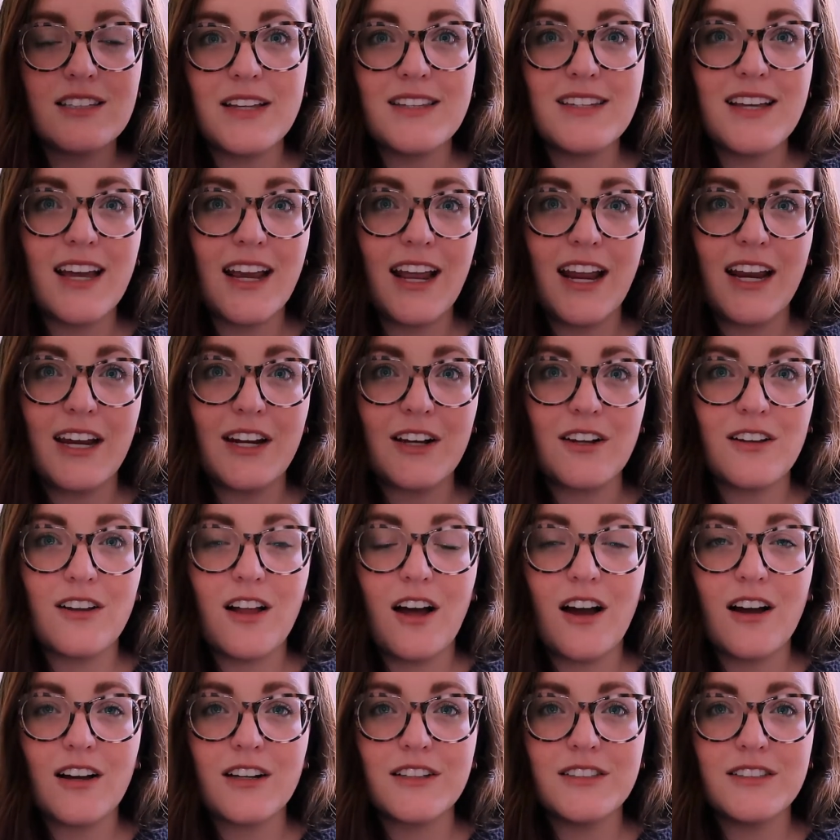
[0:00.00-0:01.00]
It's at 8
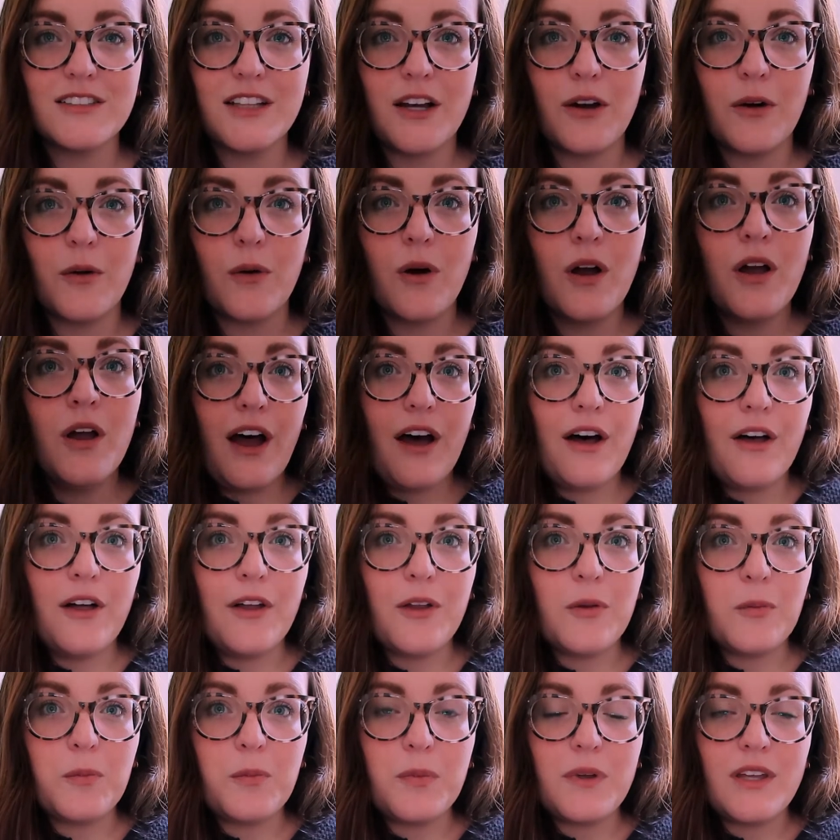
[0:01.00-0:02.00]
o'clock, so
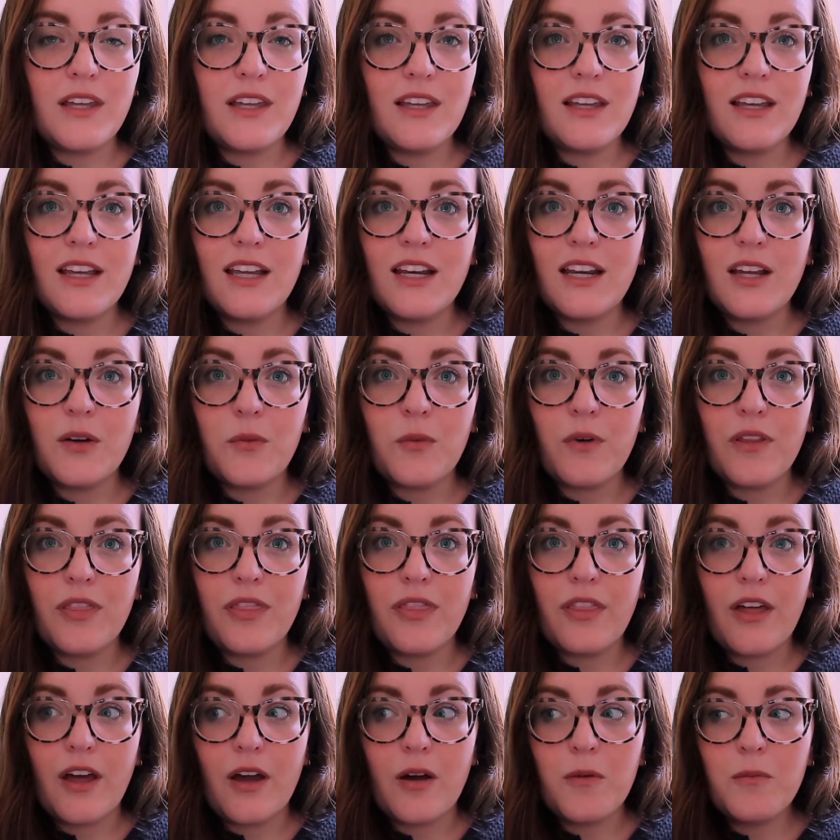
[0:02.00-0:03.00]
I'll be eating
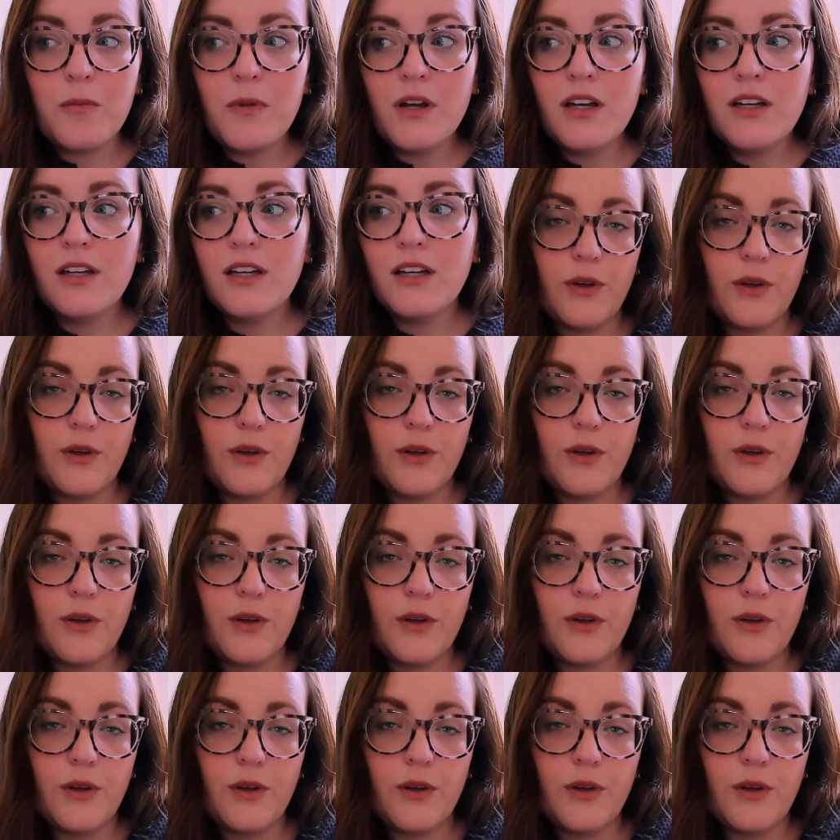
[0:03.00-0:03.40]
with them.